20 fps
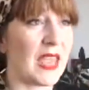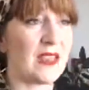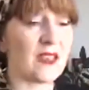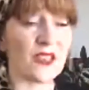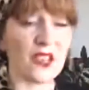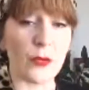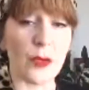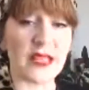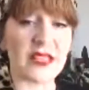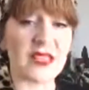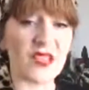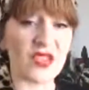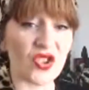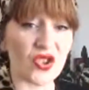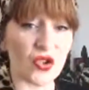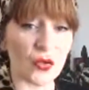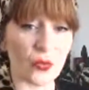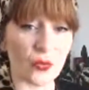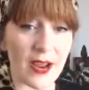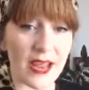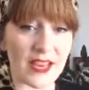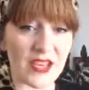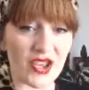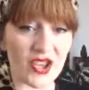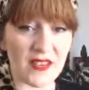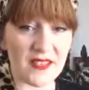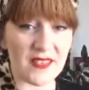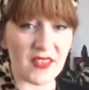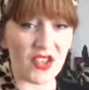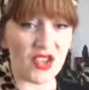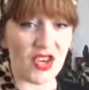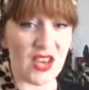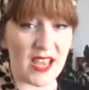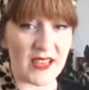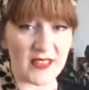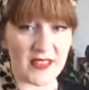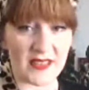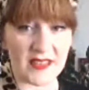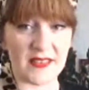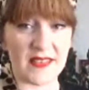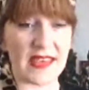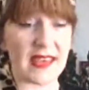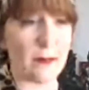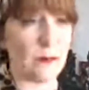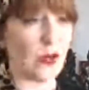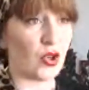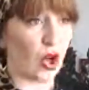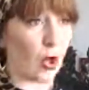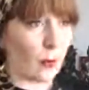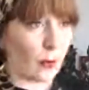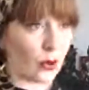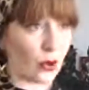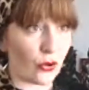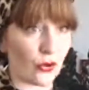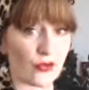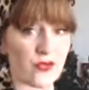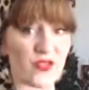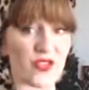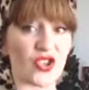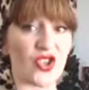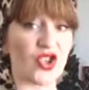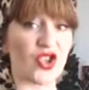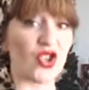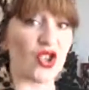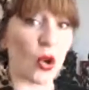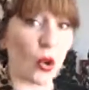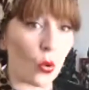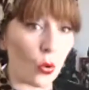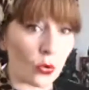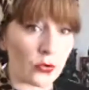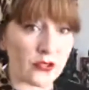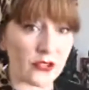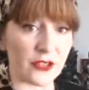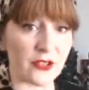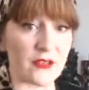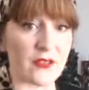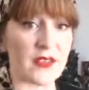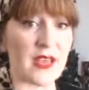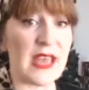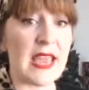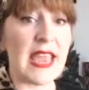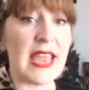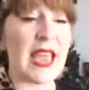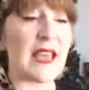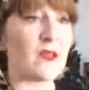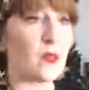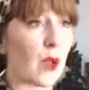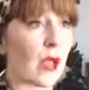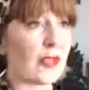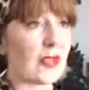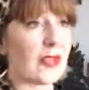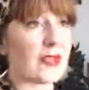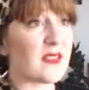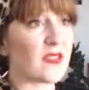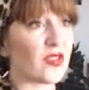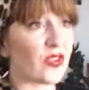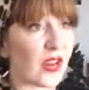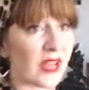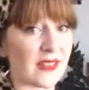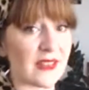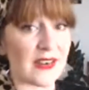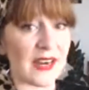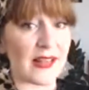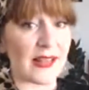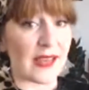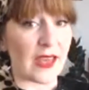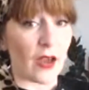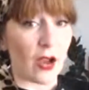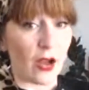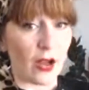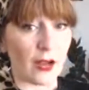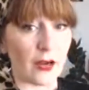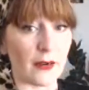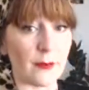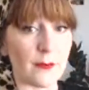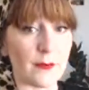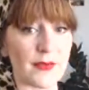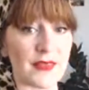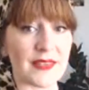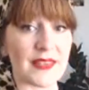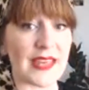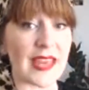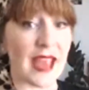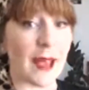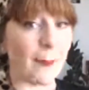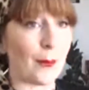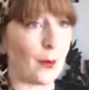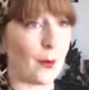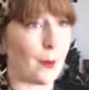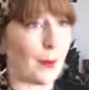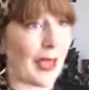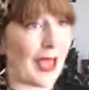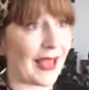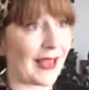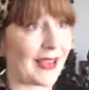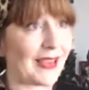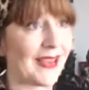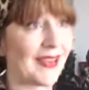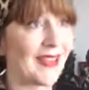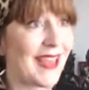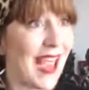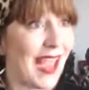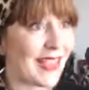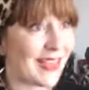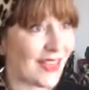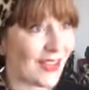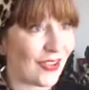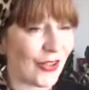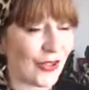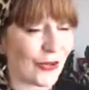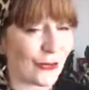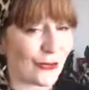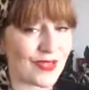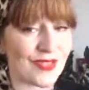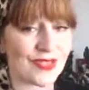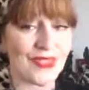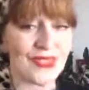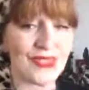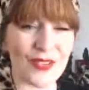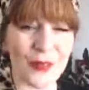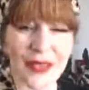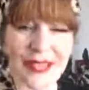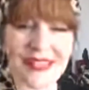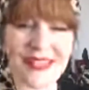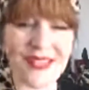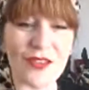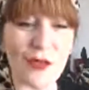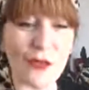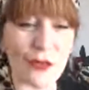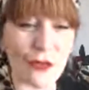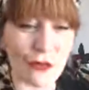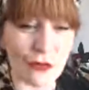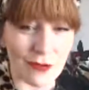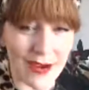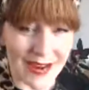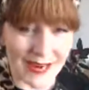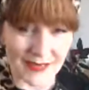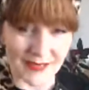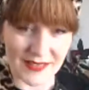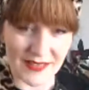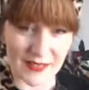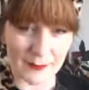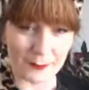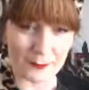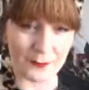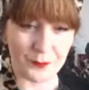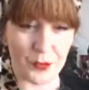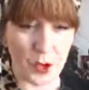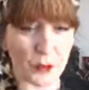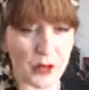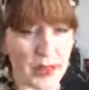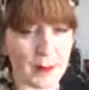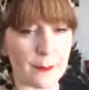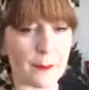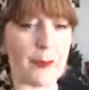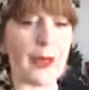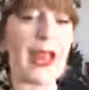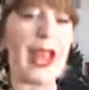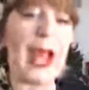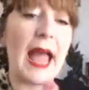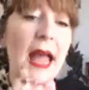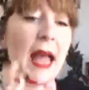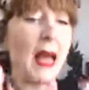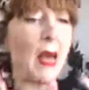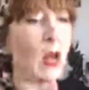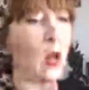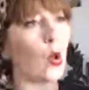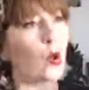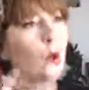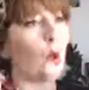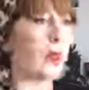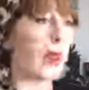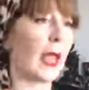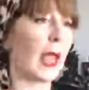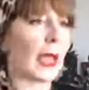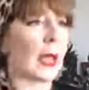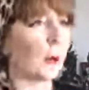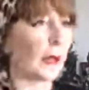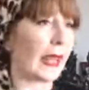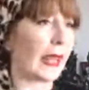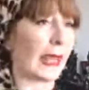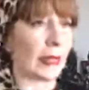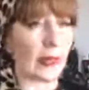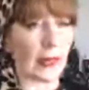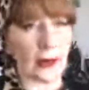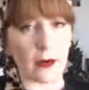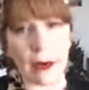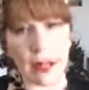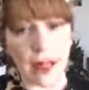So it stretches the chest, the abdominals, the shoulders, as well as strengthening the arms, the upper back, and the glutes. So it's great. Okay, but how do we get there?